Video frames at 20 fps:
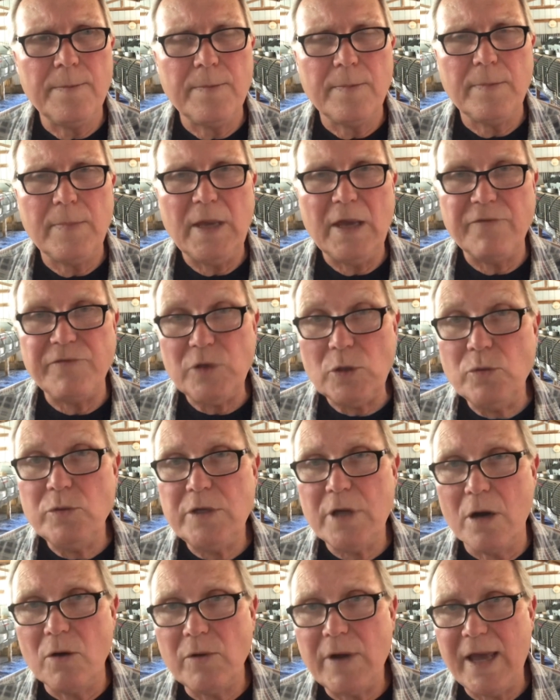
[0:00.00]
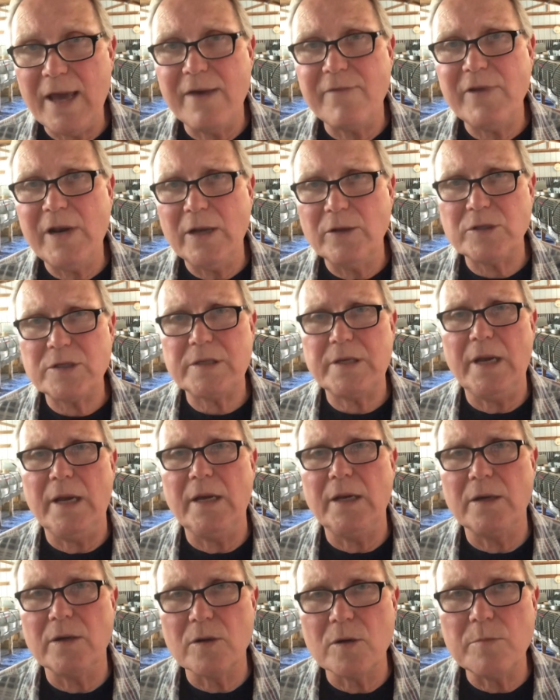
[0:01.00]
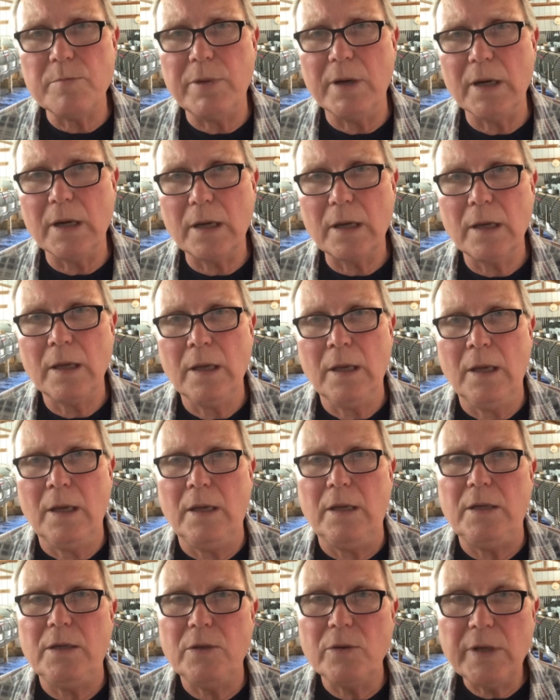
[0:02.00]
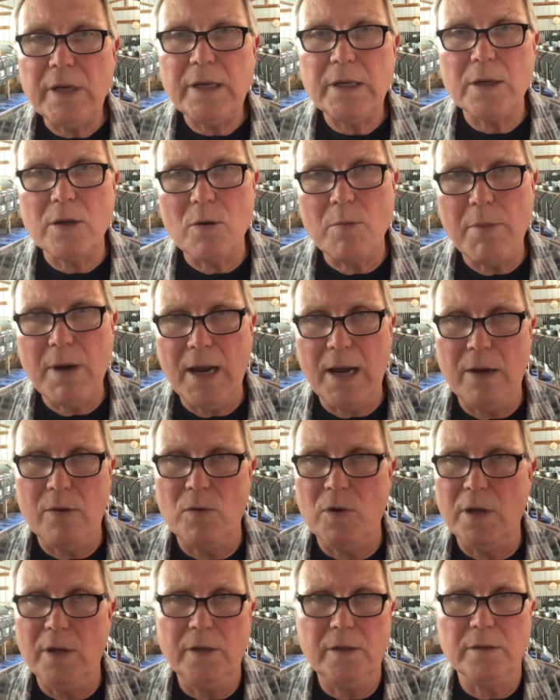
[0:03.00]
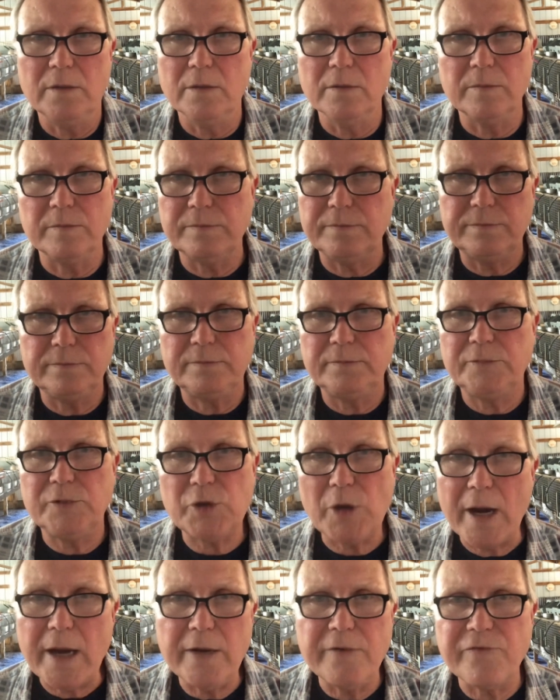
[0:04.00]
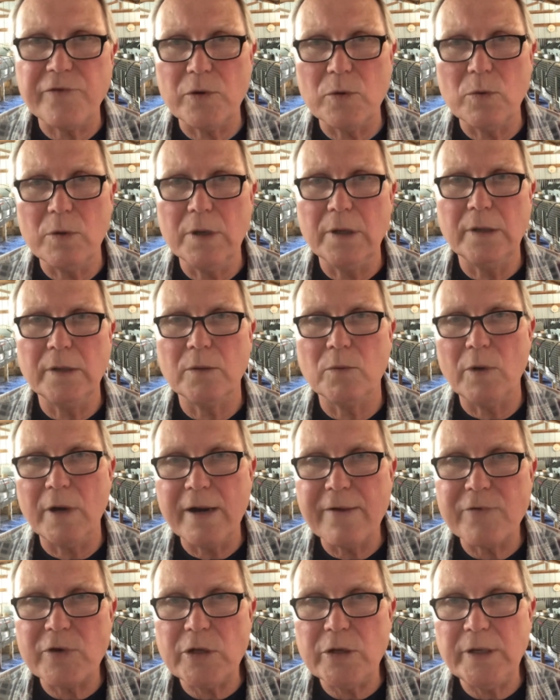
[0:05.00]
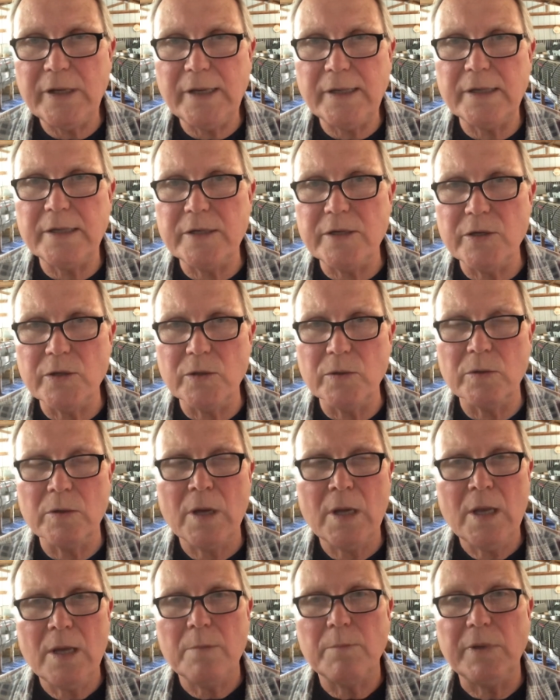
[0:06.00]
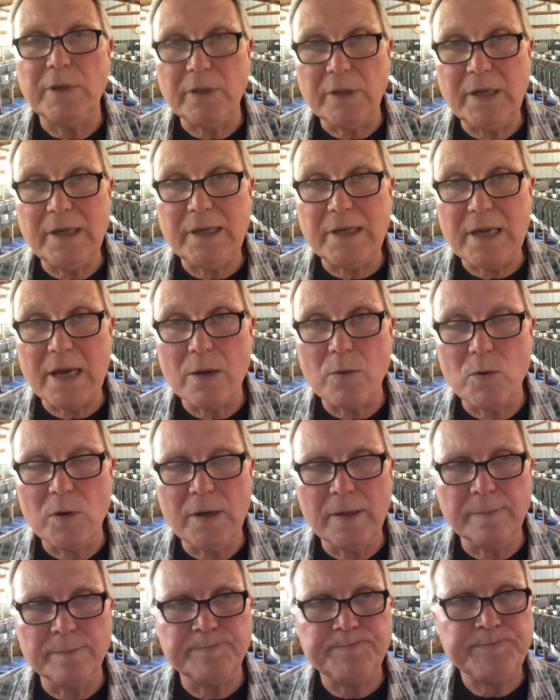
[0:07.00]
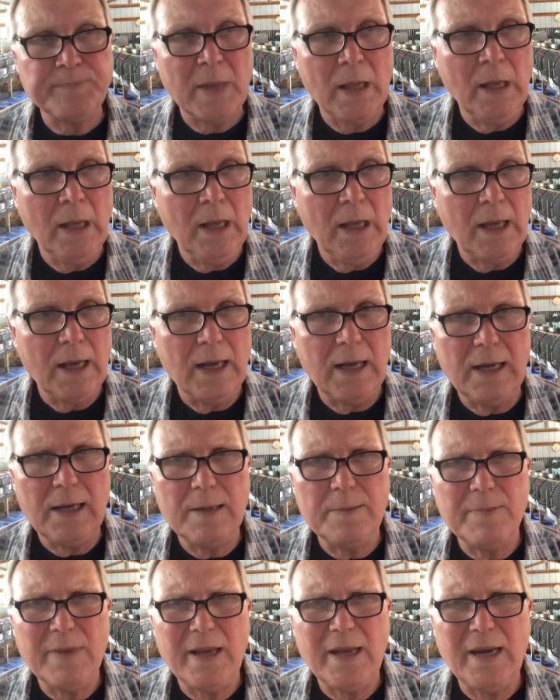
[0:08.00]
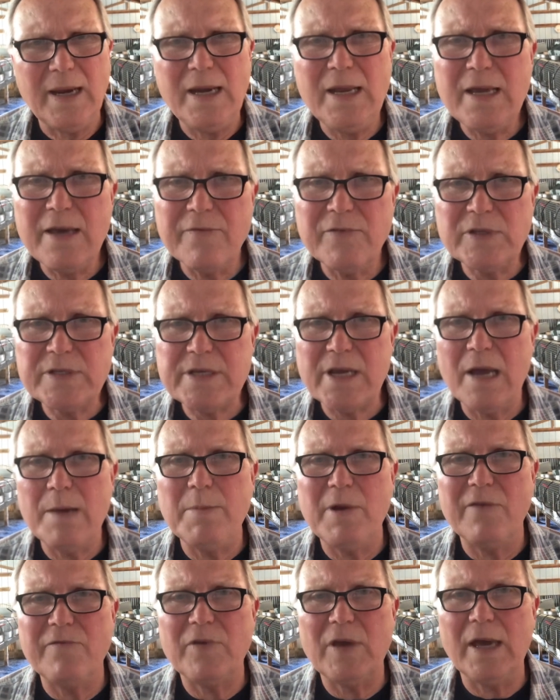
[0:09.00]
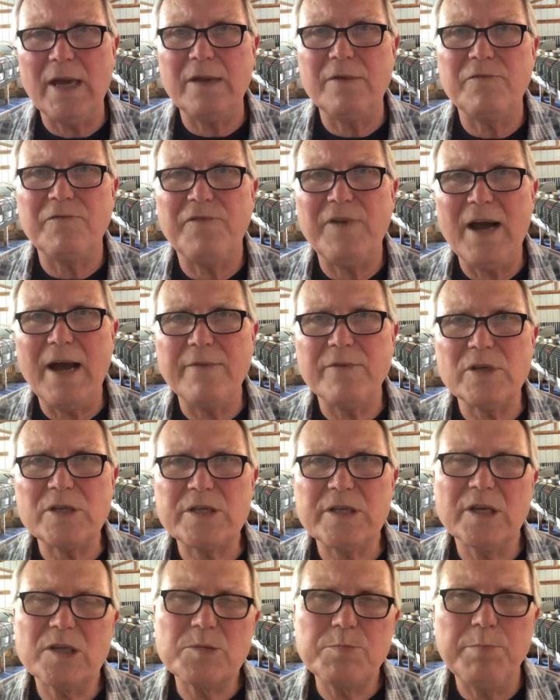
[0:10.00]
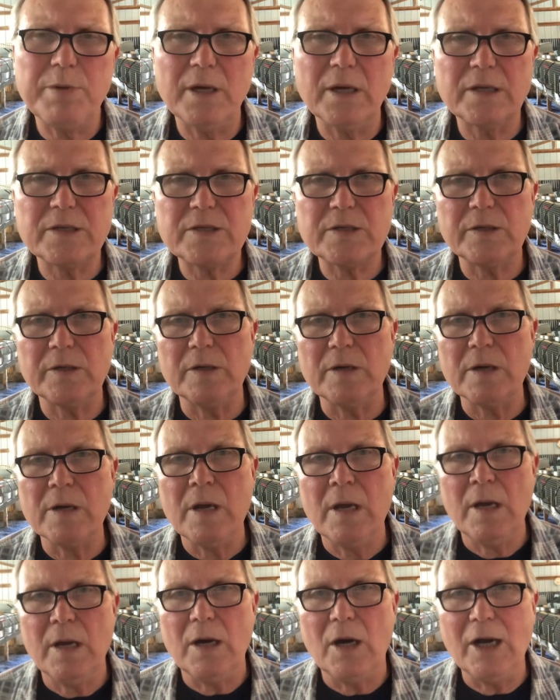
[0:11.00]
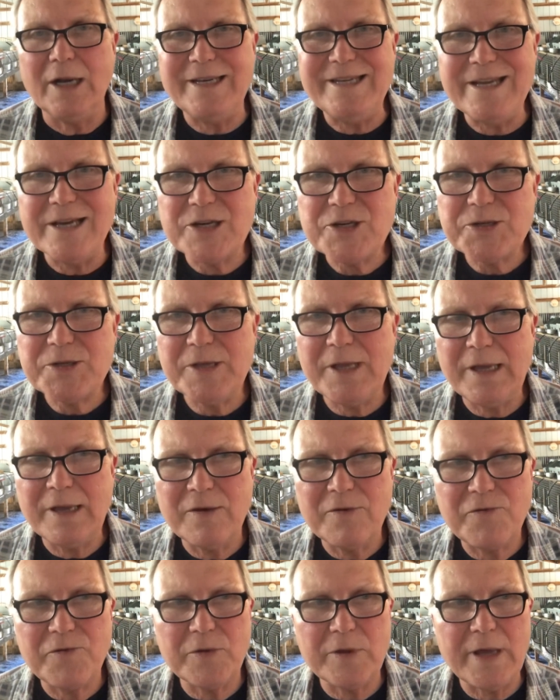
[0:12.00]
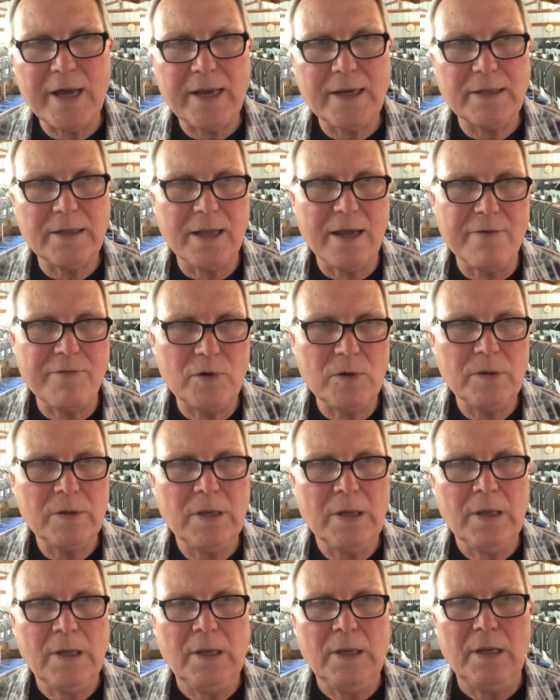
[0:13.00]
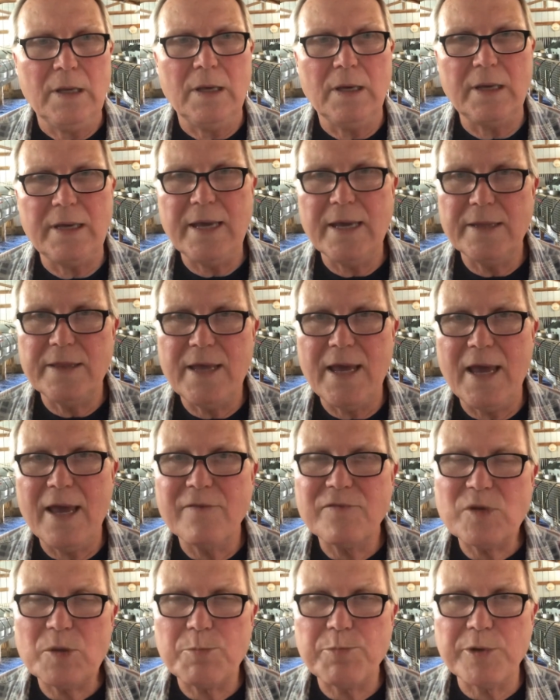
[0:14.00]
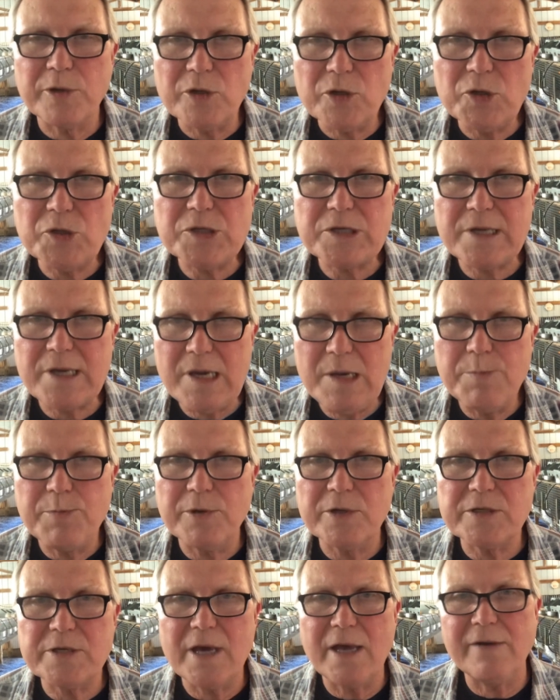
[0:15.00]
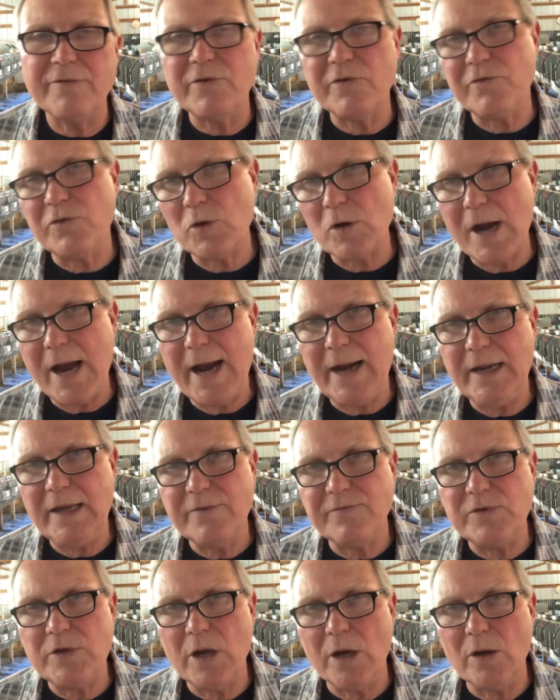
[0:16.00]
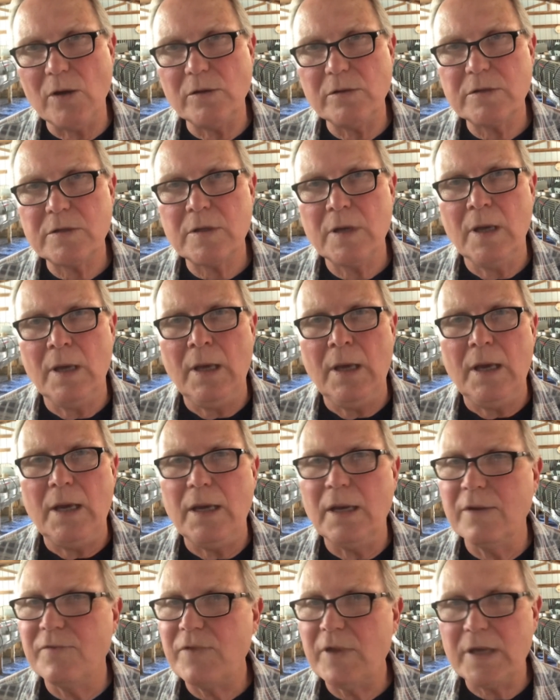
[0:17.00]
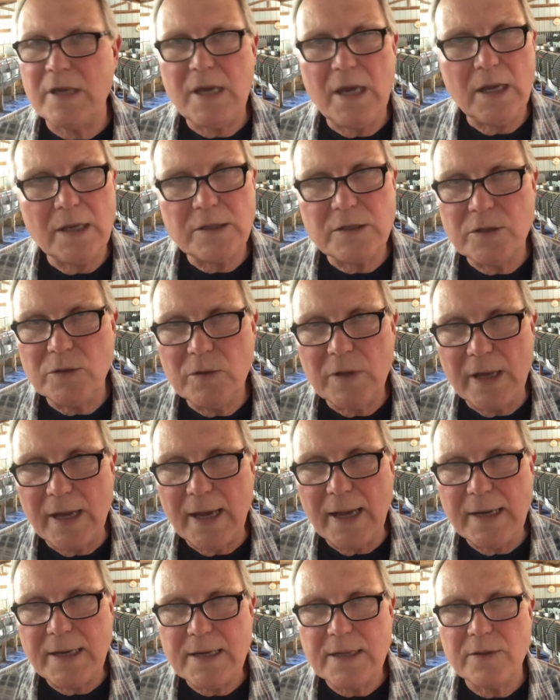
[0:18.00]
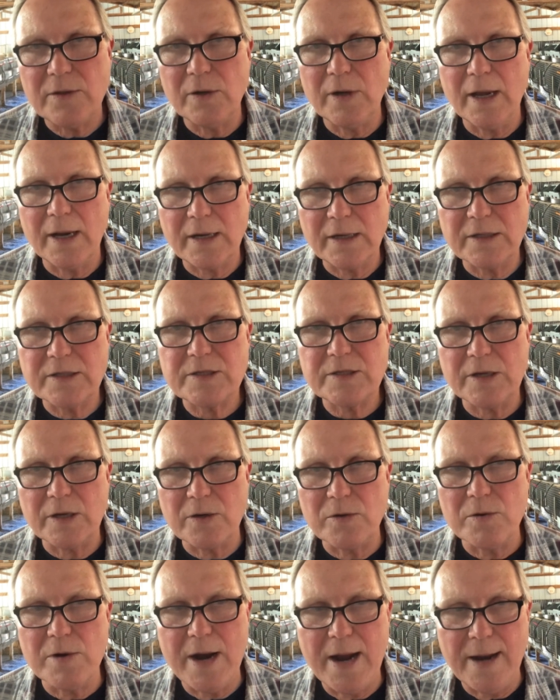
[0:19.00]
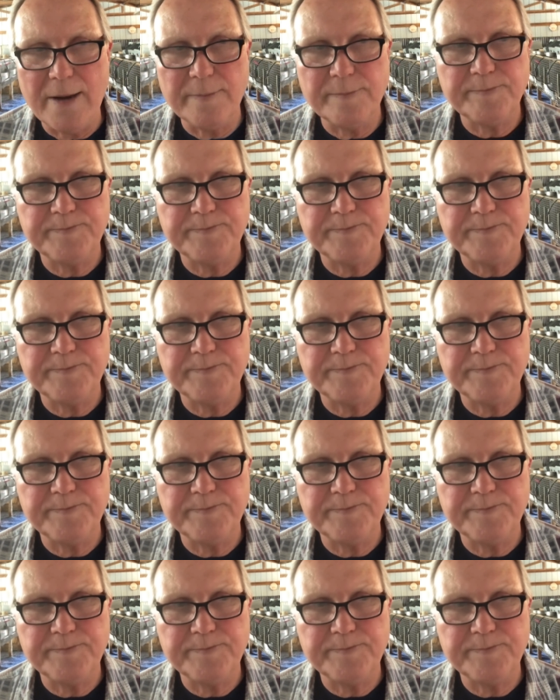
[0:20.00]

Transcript: If you don't have an outstanding herd buck, you need to go buy one or trade for one or whatever you need to do, but you need to get one. At any given time, I've got 5 to 6 bucks that are auditioning for that level. Again, they have to produce keepers out of a variety of does, and if they can't do that, they're not going to stick around.